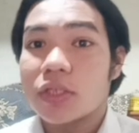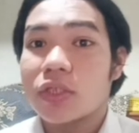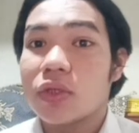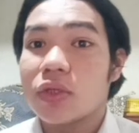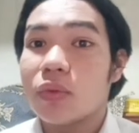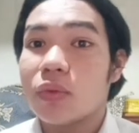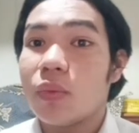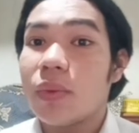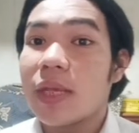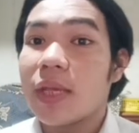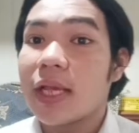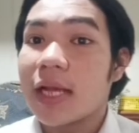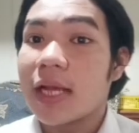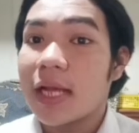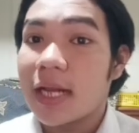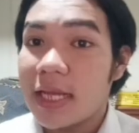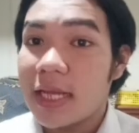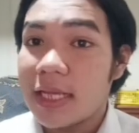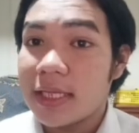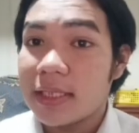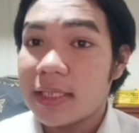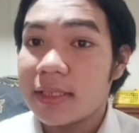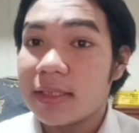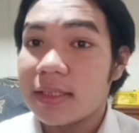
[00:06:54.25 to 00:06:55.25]
So we
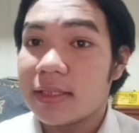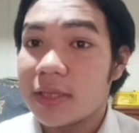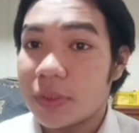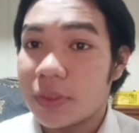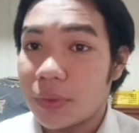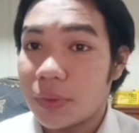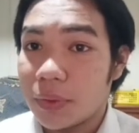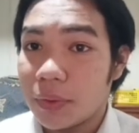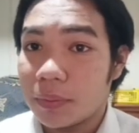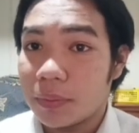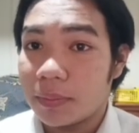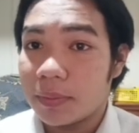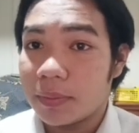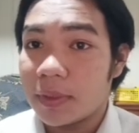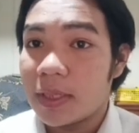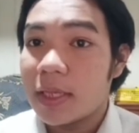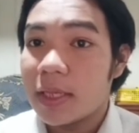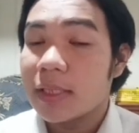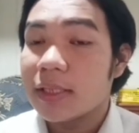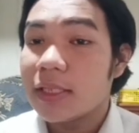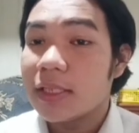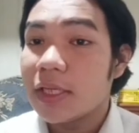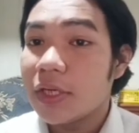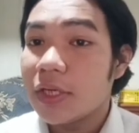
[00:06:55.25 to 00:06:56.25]
cleaned the room.
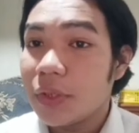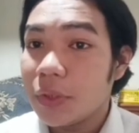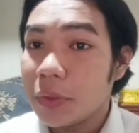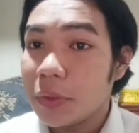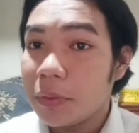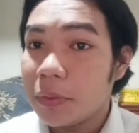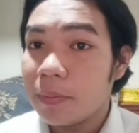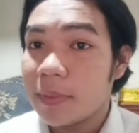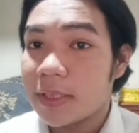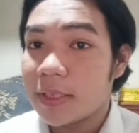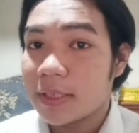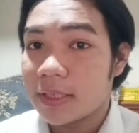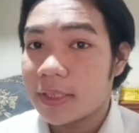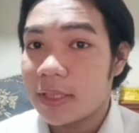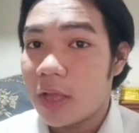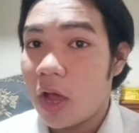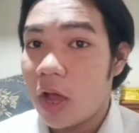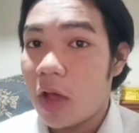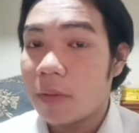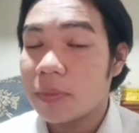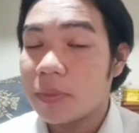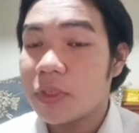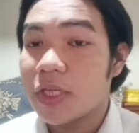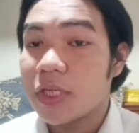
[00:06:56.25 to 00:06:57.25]
The room is the
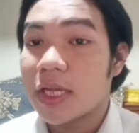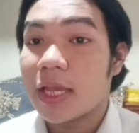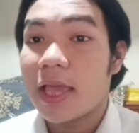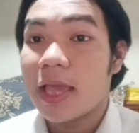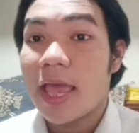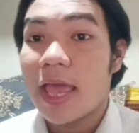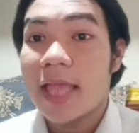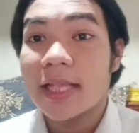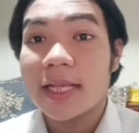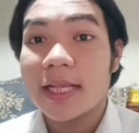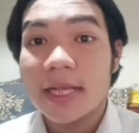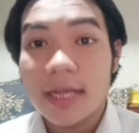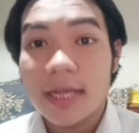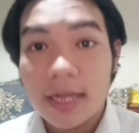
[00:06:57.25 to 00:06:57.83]
object and